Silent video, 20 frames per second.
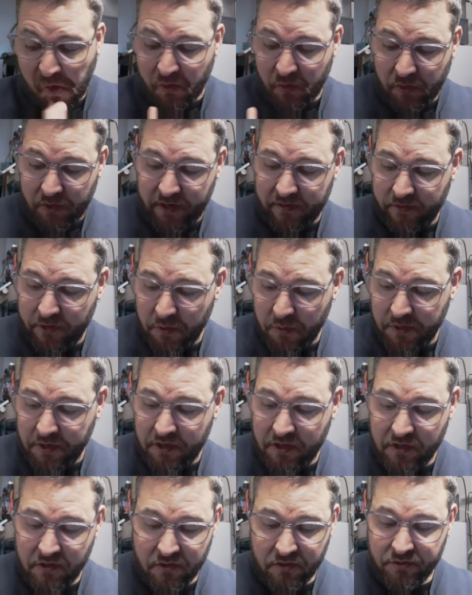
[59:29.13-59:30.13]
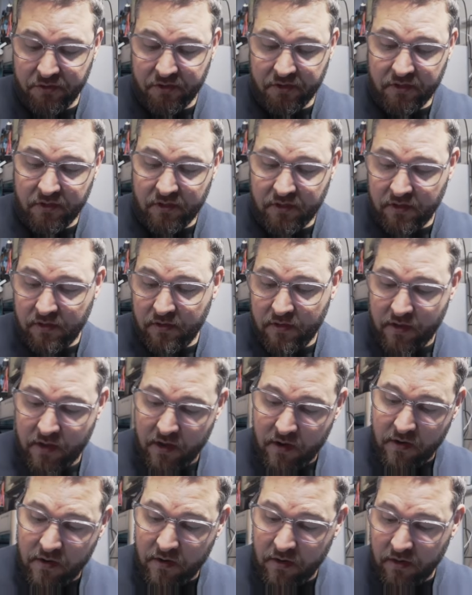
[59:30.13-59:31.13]
whatever you want to use on
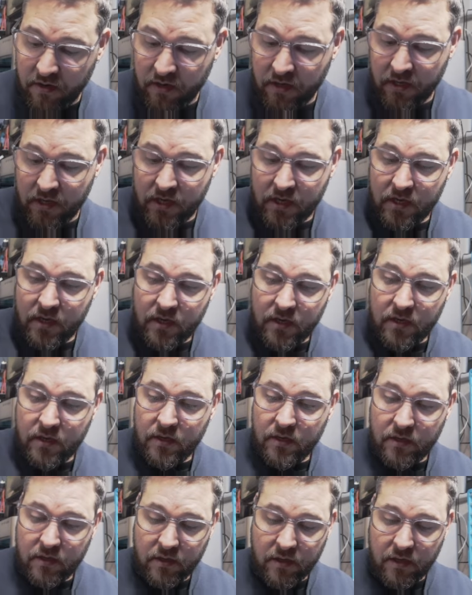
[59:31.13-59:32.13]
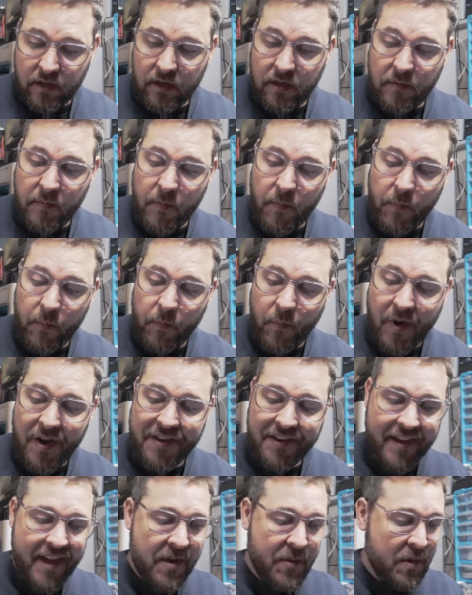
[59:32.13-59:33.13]
there.
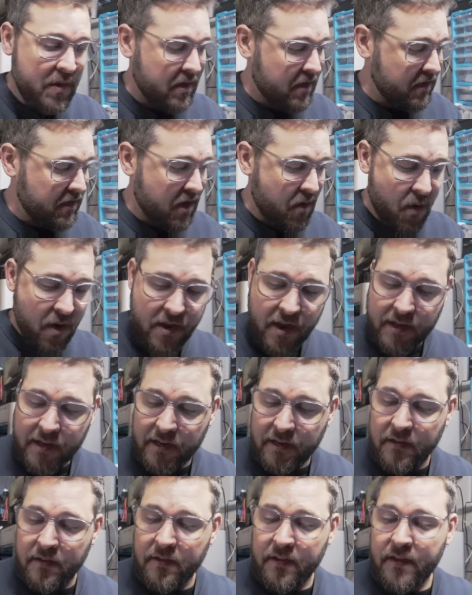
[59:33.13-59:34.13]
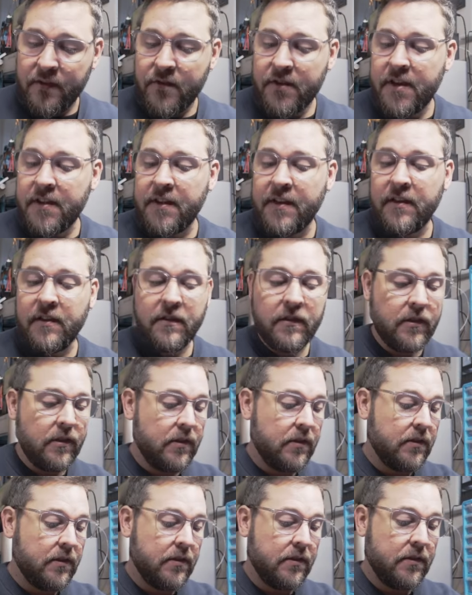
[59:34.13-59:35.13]
Mine came with these irritating
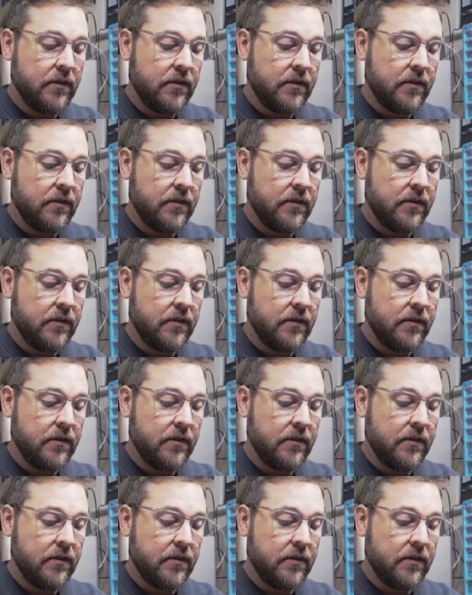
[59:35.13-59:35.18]
little